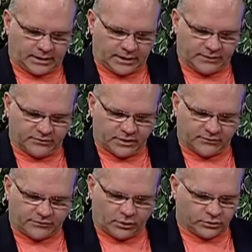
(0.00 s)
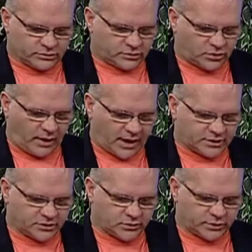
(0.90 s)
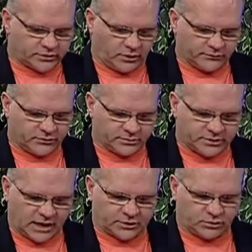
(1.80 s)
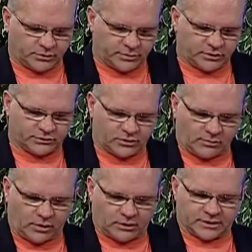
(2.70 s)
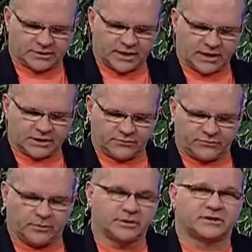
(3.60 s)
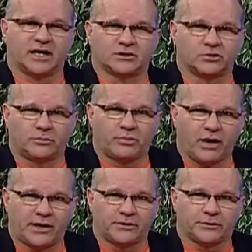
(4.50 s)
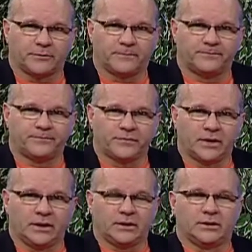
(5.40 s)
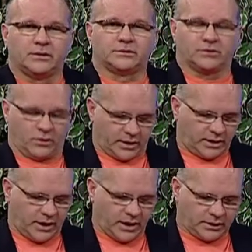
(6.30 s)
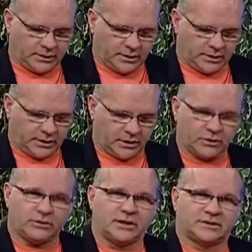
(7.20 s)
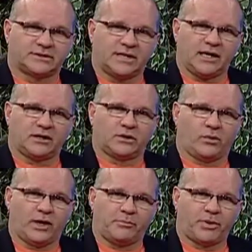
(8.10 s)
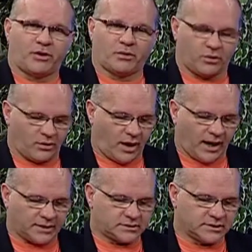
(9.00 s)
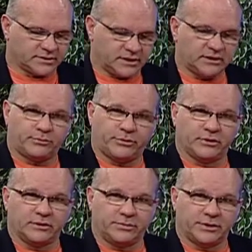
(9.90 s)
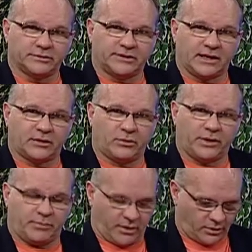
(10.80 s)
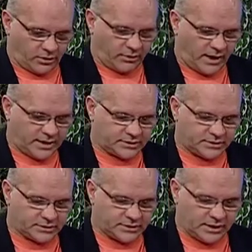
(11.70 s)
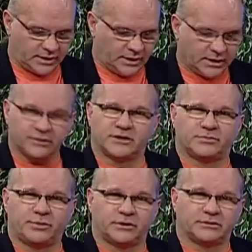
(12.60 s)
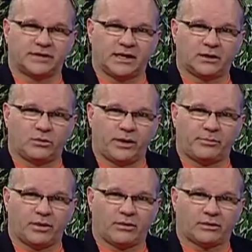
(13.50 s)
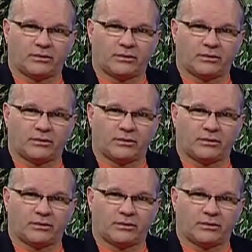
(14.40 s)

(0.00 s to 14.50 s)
even if those attractions result from sexual abuse or molestation from a sexual predator. So again, here it's taking away parental rights. You see the bullying bill taking away parental rights? You see this bill taking away parental